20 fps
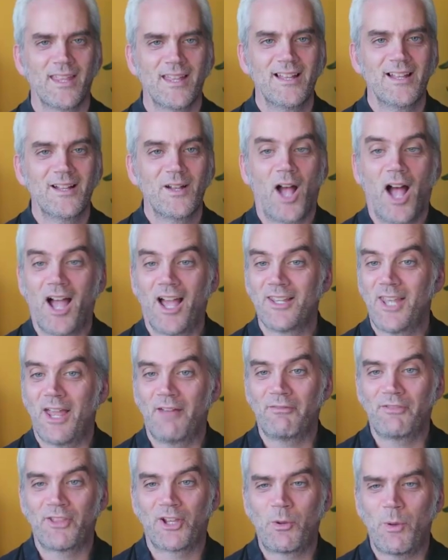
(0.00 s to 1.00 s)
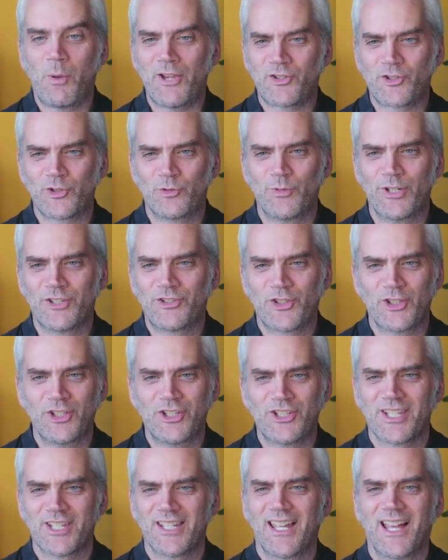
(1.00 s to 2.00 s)
I love the question,
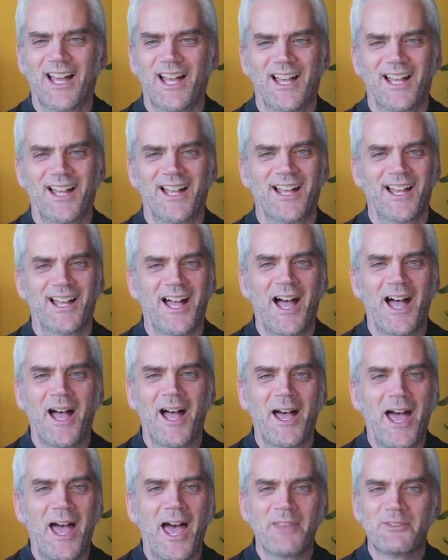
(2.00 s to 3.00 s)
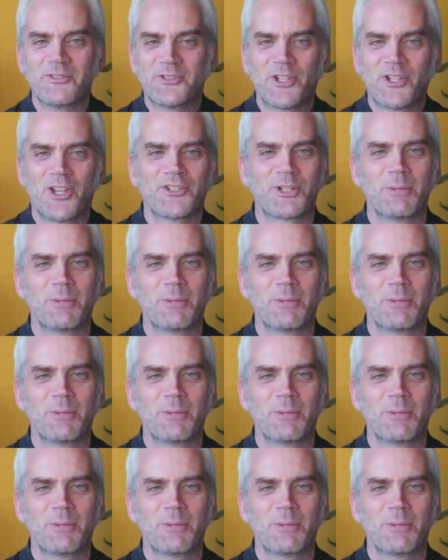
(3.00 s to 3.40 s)
Richard. And